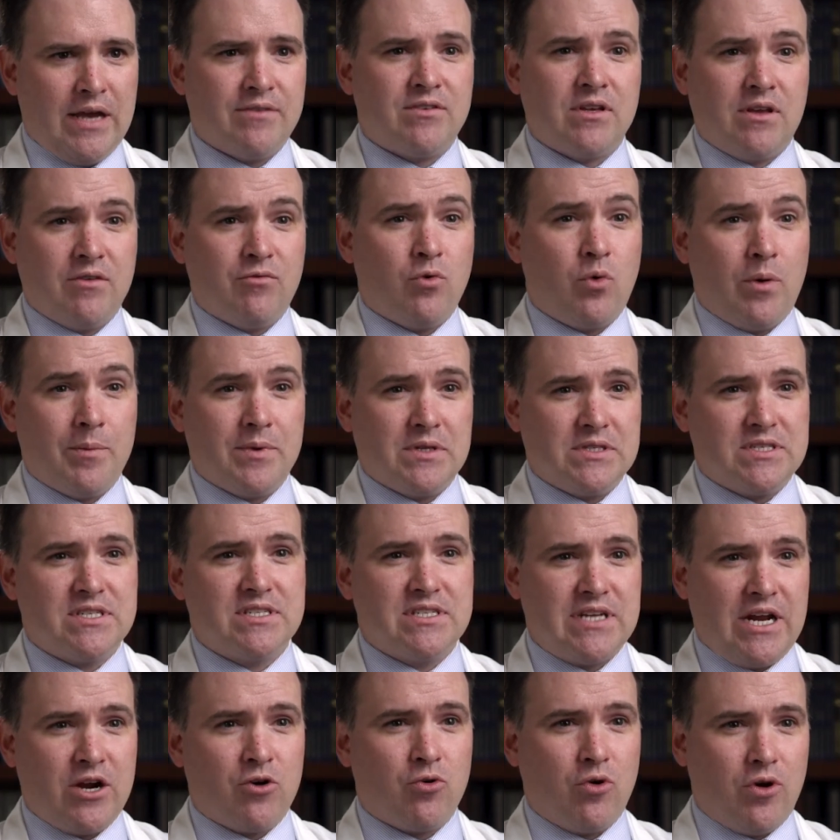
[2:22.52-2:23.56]
have to give women
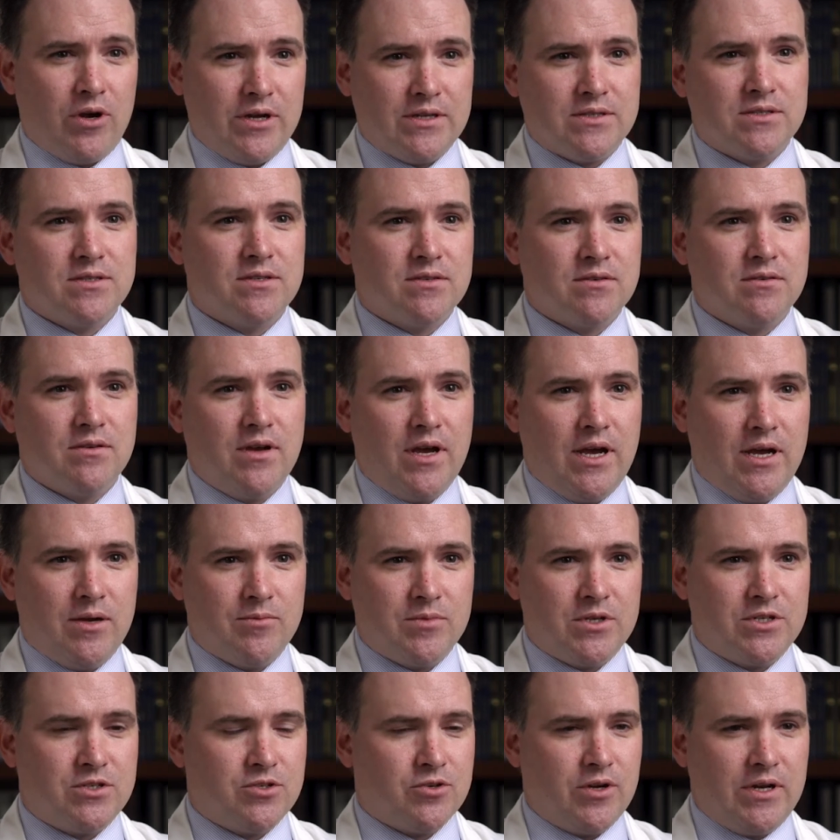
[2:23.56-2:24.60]
steroids um,
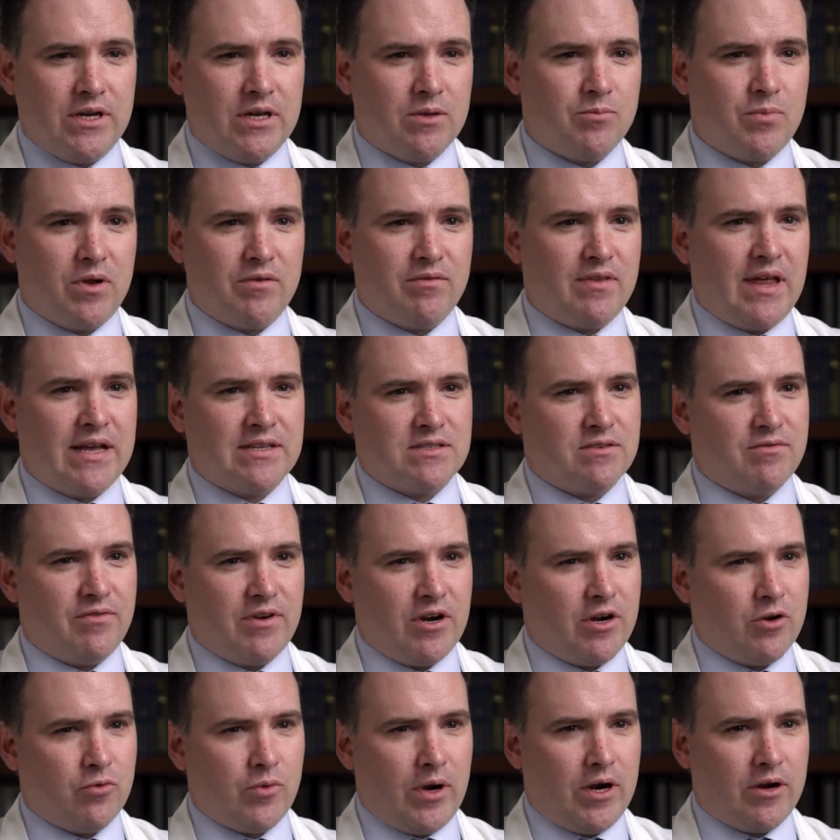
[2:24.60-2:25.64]
to treat it, but that's a
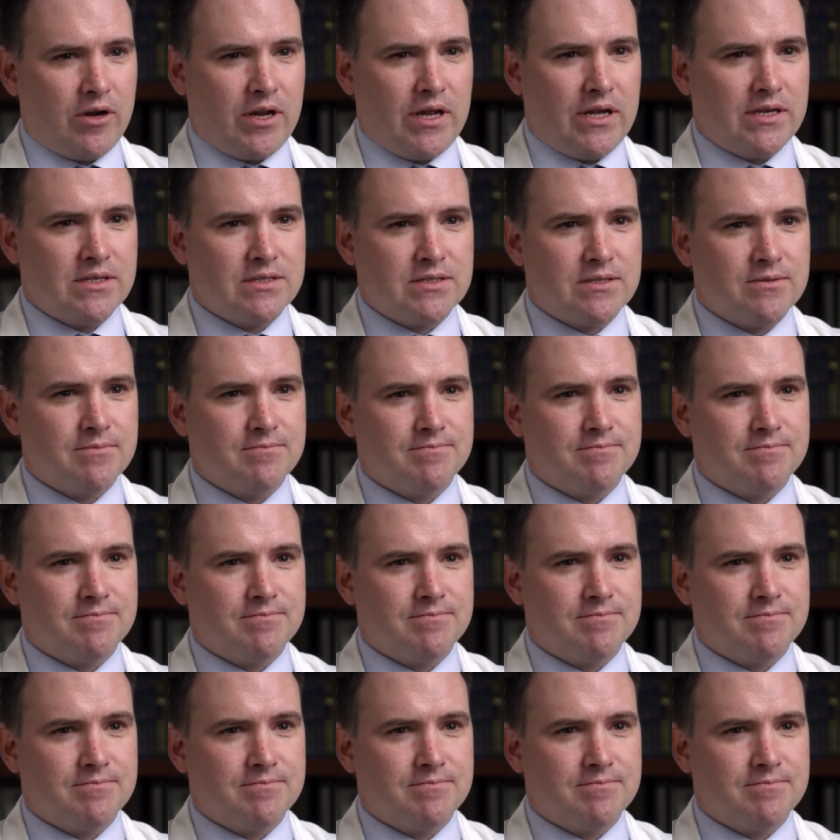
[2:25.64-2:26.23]
very rare case.